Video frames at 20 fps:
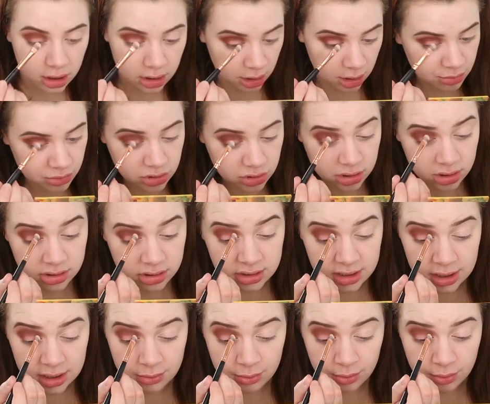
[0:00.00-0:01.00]
I'm just going to
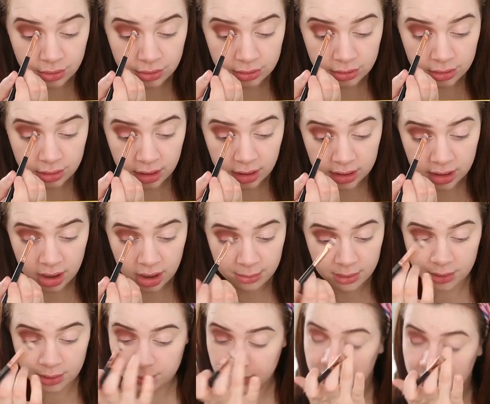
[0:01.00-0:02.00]
see what I
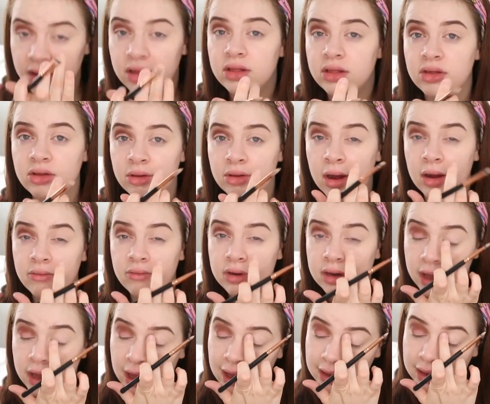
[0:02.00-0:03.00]
come up with. Ugh, I
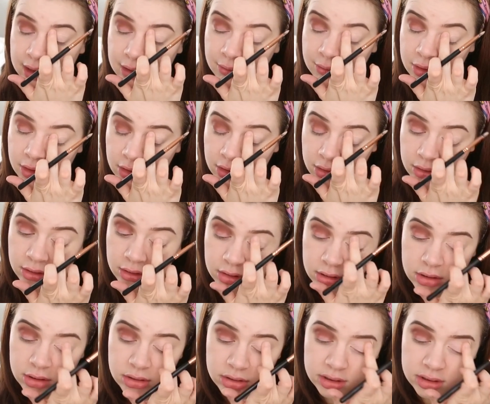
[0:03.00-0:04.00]
really hate it when
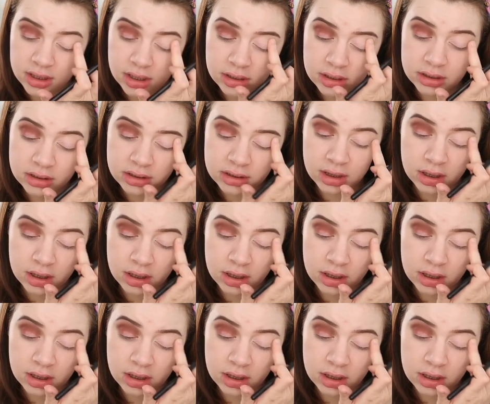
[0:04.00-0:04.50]
concealer does